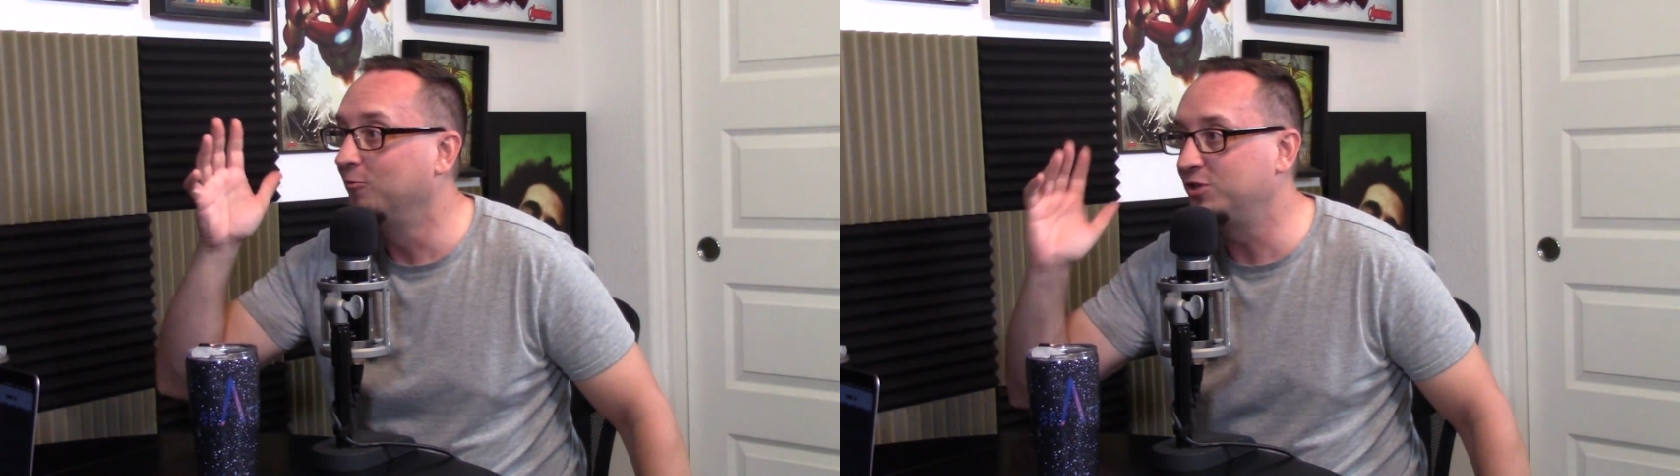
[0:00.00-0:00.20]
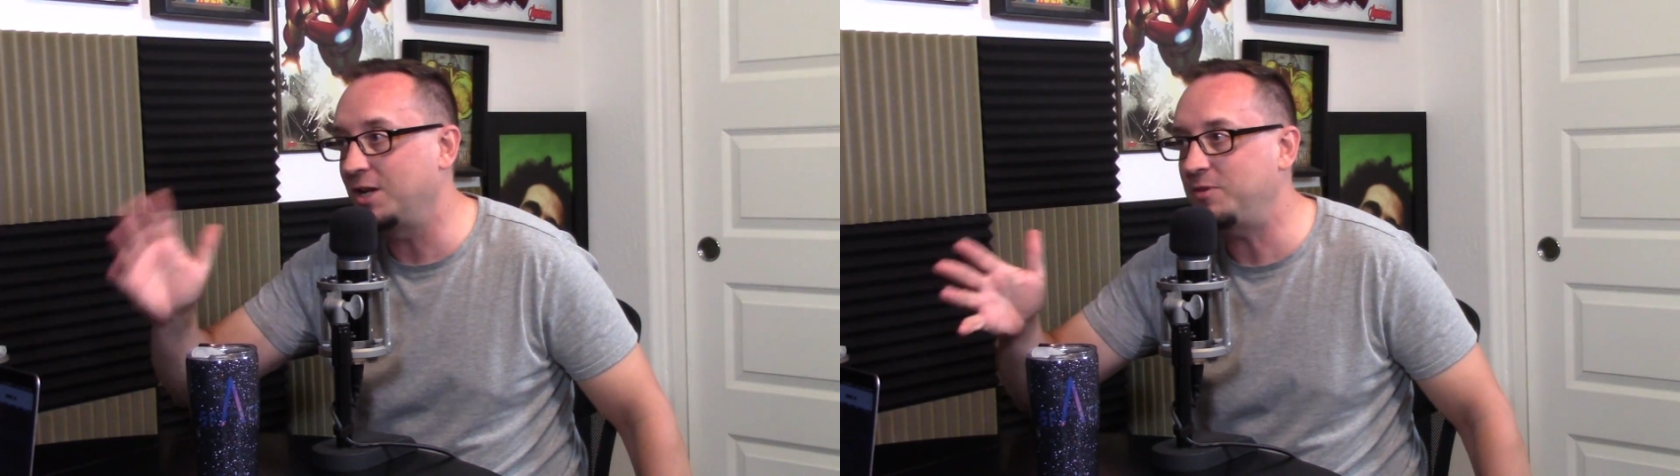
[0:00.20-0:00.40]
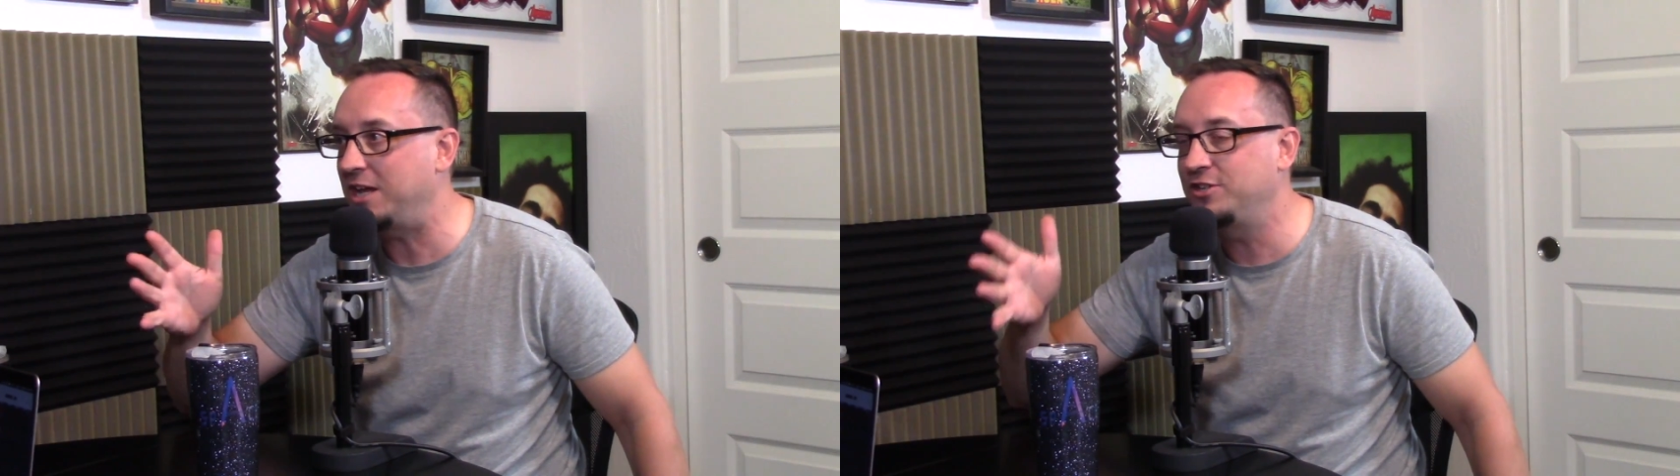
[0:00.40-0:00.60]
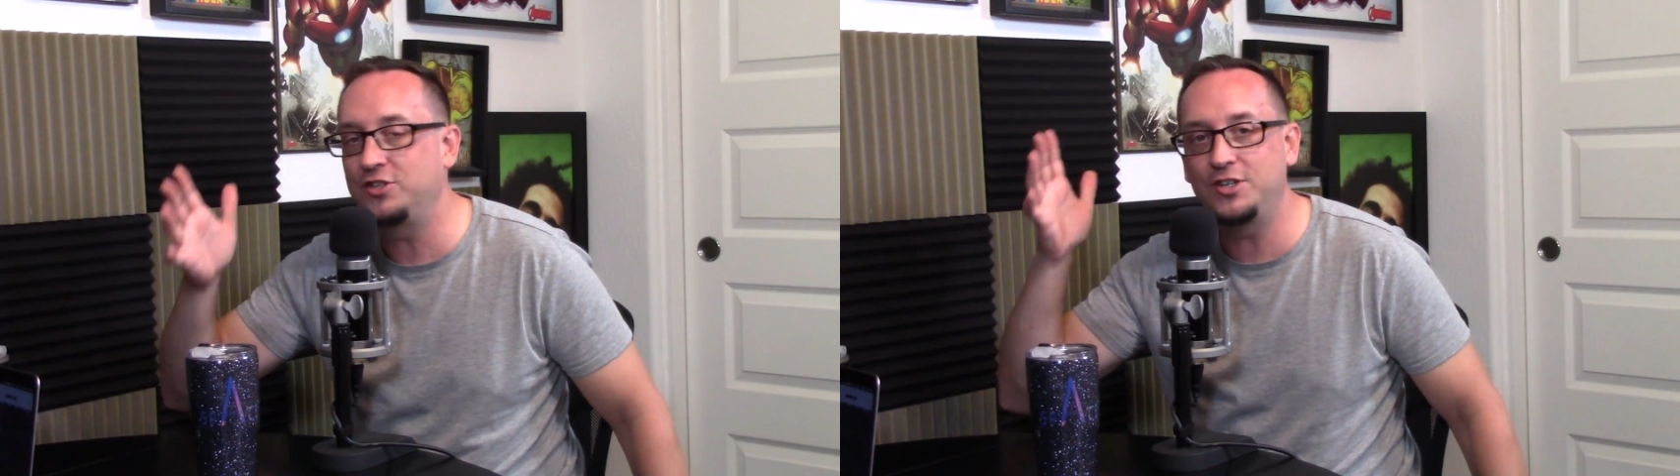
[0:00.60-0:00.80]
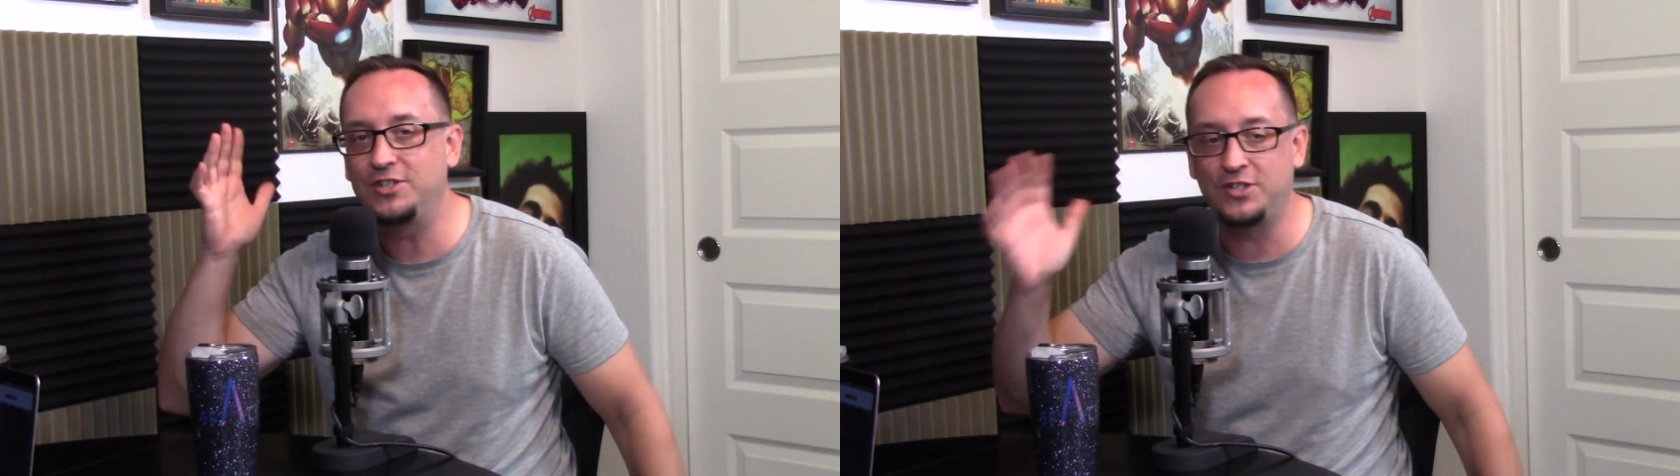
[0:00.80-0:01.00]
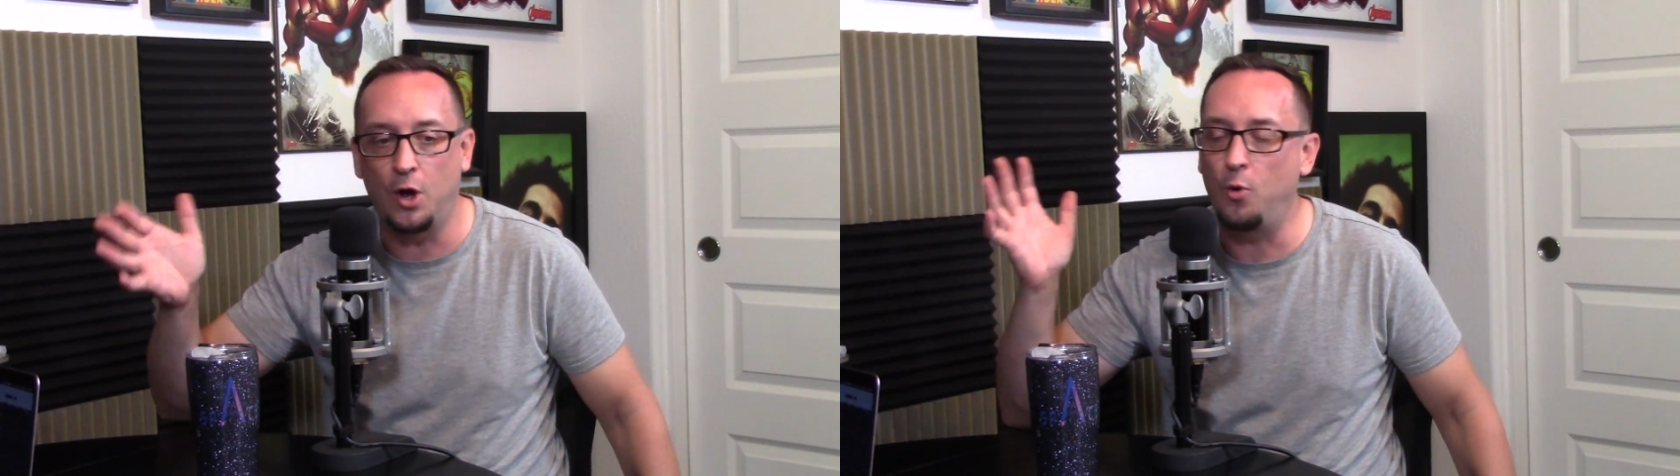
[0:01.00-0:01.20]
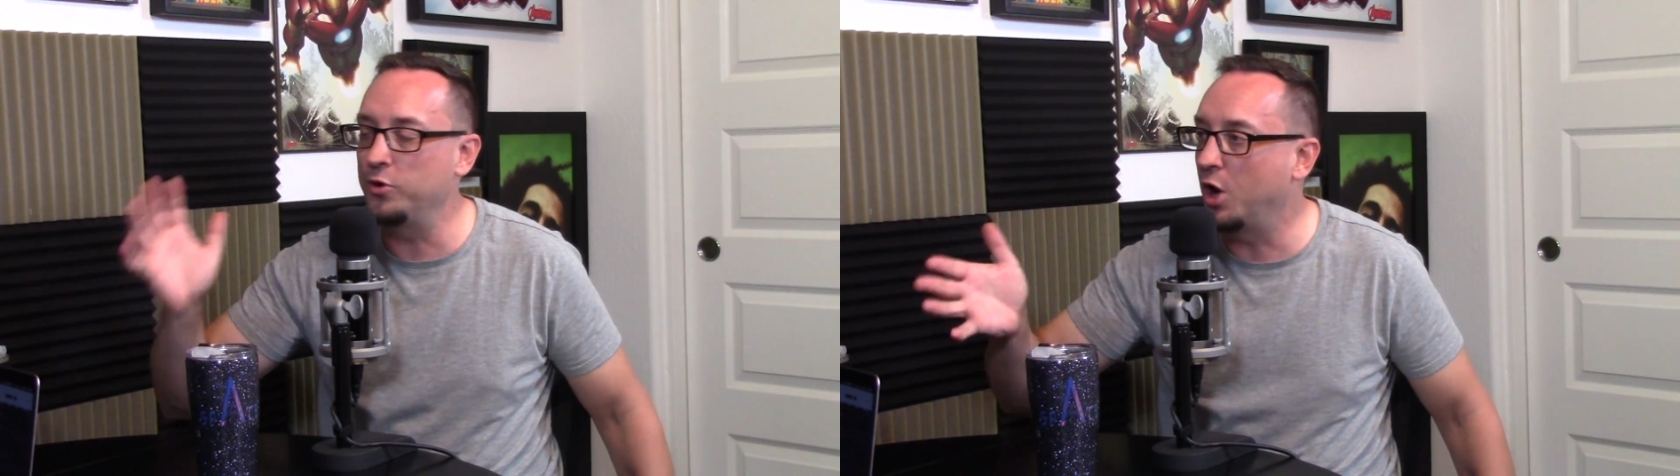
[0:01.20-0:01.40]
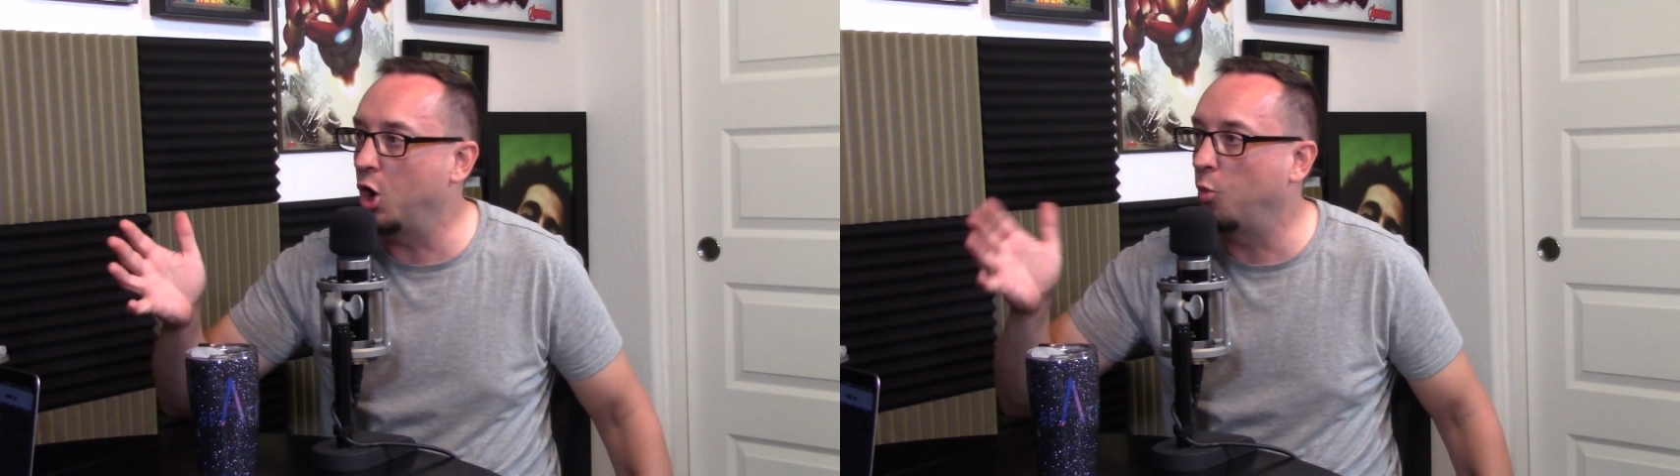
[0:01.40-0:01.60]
Sometimes you just don't know